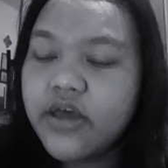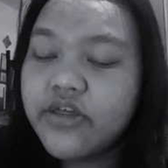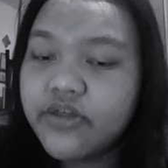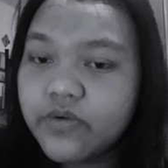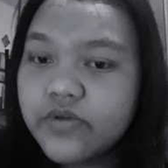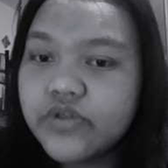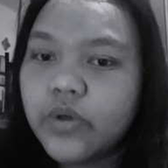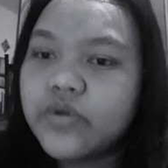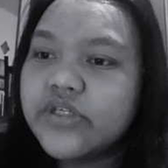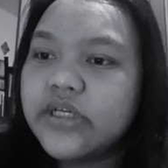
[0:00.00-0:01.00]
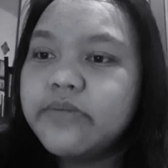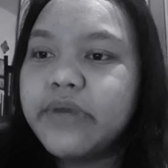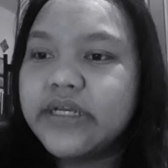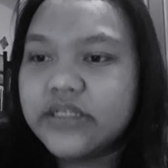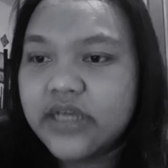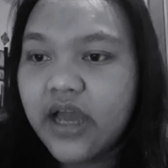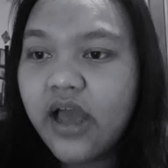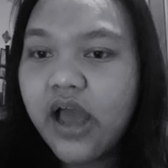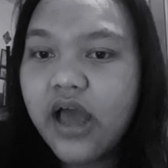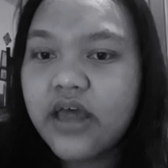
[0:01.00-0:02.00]
through social media
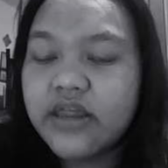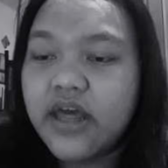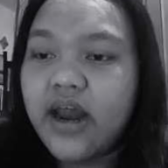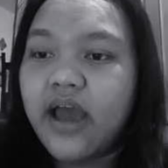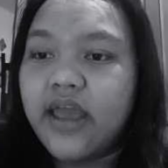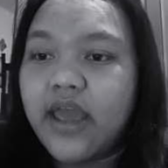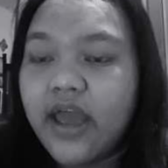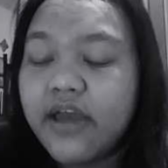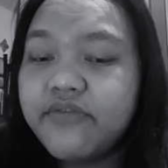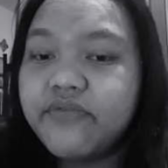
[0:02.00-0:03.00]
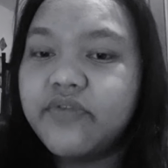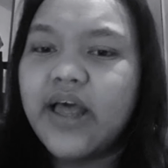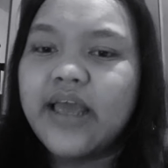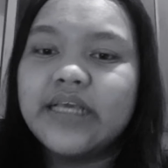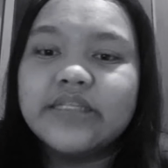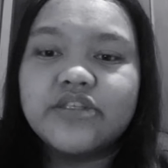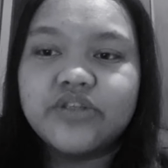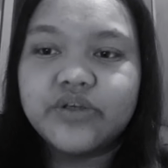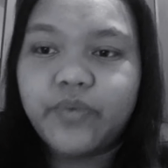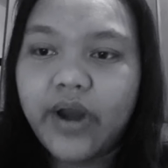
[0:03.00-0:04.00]
that I have, like
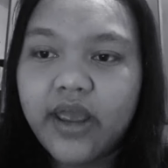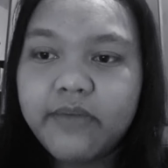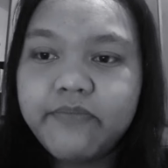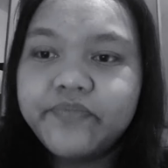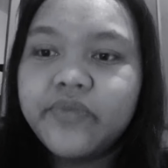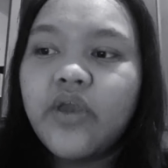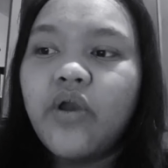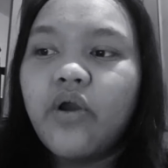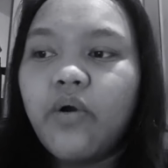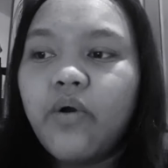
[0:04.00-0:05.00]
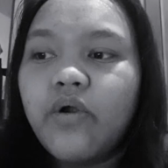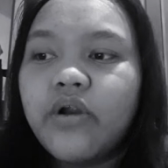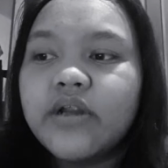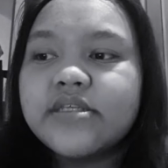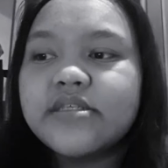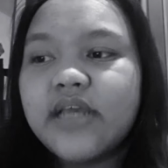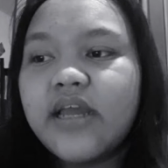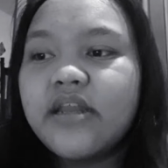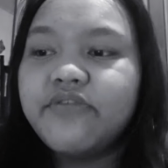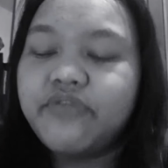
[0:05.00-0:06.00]
Instagram, or
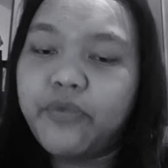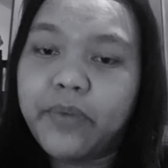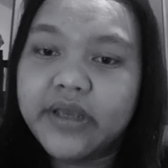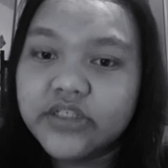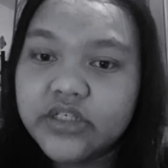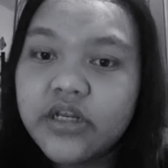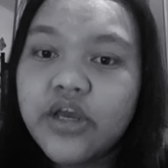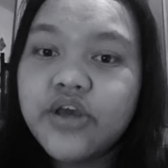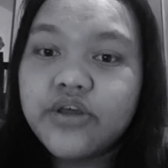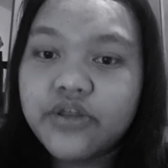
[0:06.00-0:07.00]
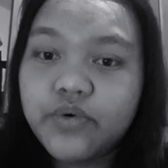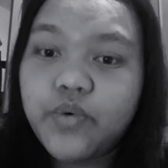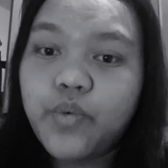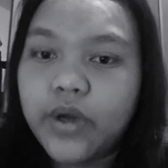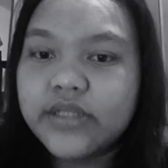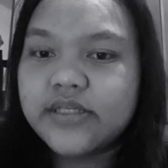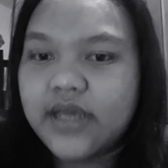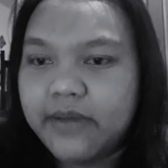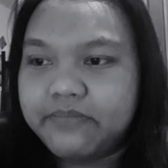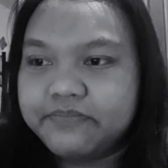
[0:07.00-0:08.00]
send information through
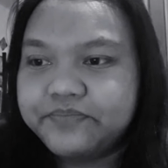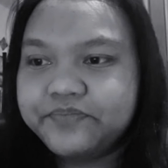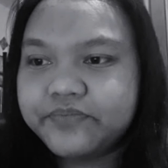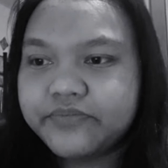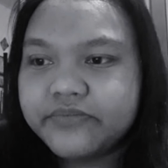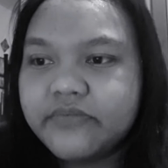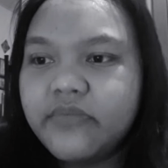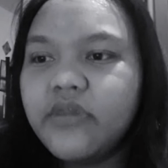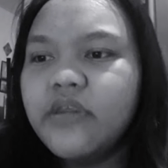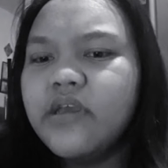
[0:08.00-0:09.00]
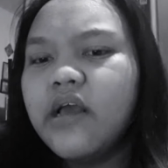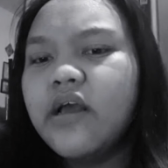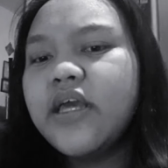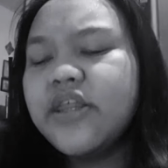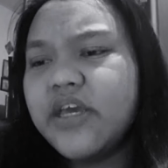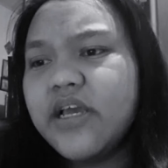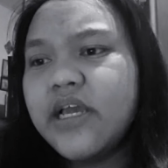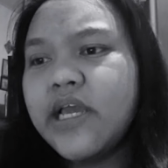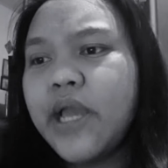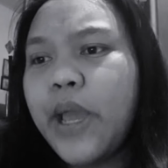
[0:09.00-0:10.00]
WhatsApp. I
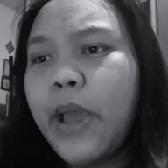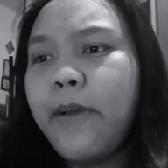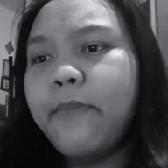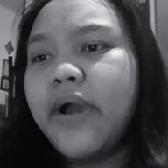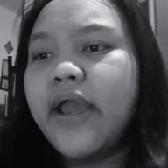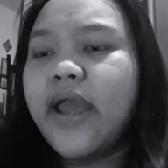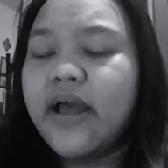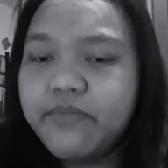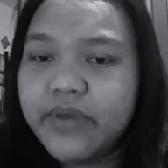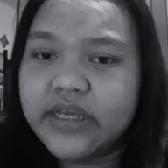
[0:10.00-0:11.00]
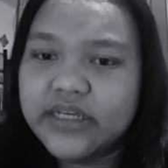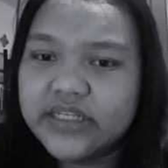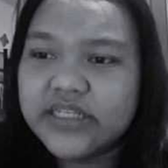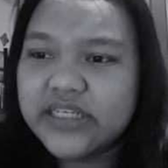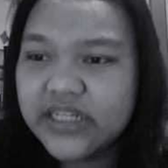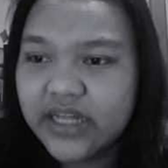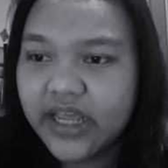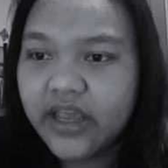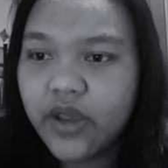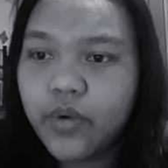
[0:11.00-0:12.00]
think my helping in
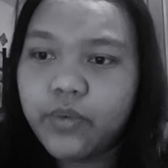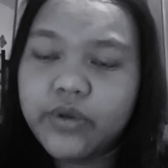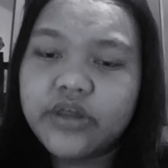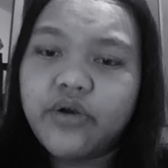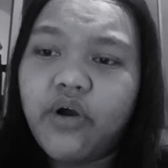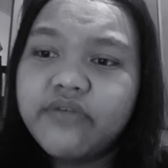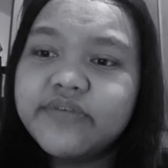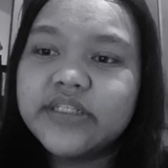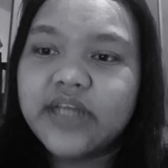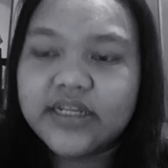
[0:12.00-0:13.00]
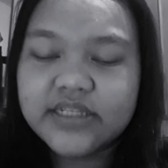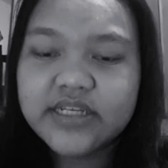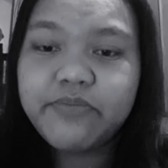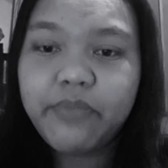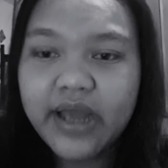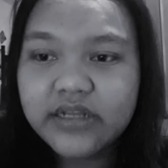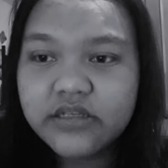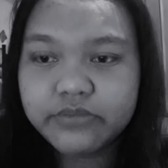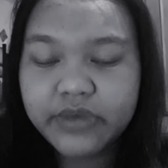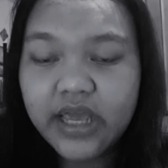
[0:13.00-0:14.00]
dealing with COVID-19
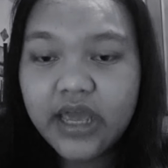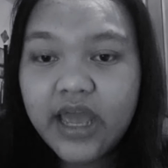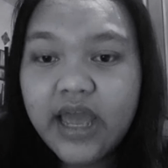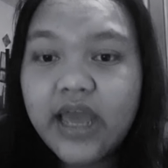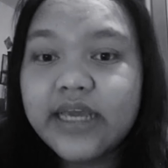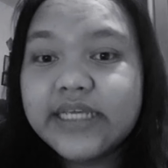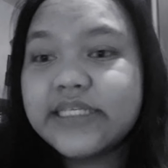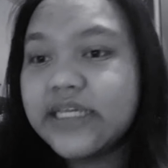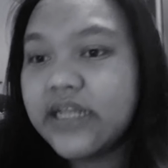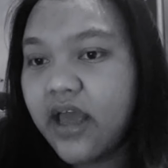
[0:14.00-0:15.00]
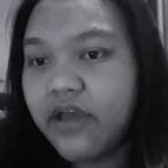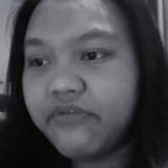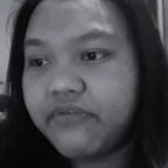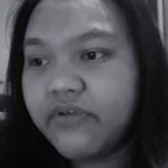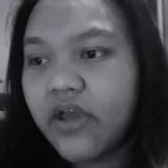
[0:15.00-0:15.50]
pandemic is enough.